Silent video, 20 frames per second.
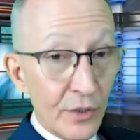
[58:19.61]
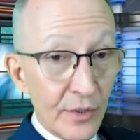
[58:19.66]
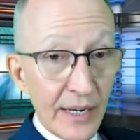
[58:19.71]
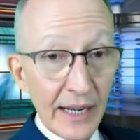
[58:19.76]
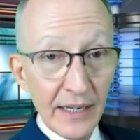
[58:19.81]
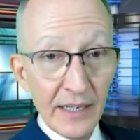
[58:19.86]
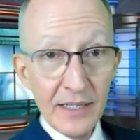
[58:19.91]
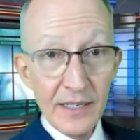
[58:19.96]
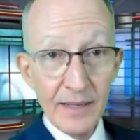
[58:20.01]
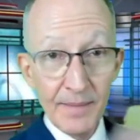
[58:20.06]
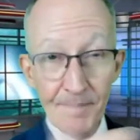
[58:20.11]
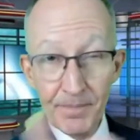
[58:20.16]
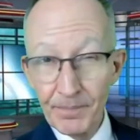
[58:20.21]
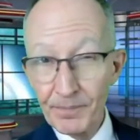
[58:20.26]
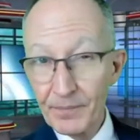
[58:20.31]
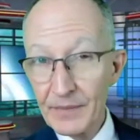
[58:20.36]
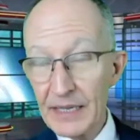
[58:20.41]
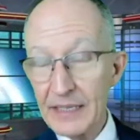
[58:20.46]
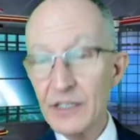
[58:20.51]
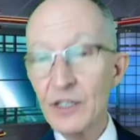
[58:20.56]
next,
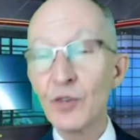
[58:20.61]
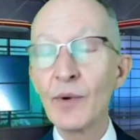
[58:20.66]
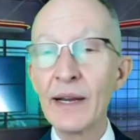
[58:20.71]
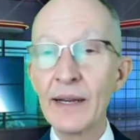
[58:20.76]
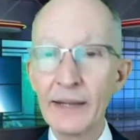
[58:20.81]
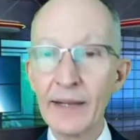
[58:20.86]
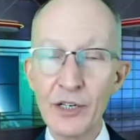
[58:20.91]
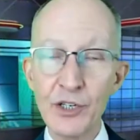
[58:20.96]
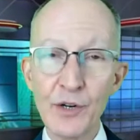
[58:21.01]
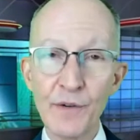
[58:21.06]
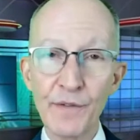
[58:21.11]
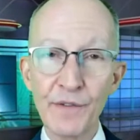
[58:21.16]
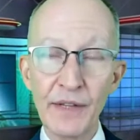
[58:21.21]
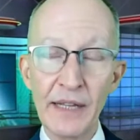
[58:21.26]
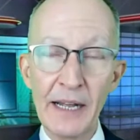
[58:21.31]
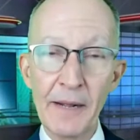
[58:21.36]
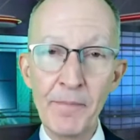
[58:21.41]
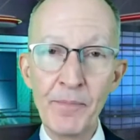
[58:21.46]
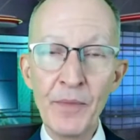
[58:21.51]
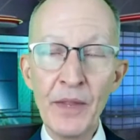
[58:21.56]
that's a great lecture for
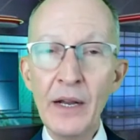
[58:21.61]
that.